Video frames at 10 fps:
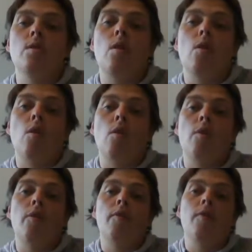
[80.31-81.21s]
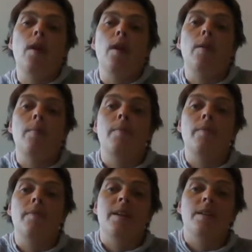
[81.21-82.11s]
of
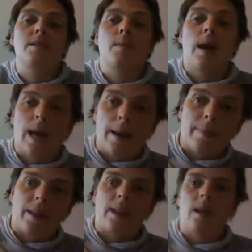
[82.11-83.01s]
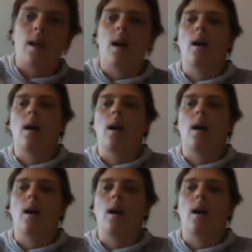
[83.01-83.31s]
things that were happening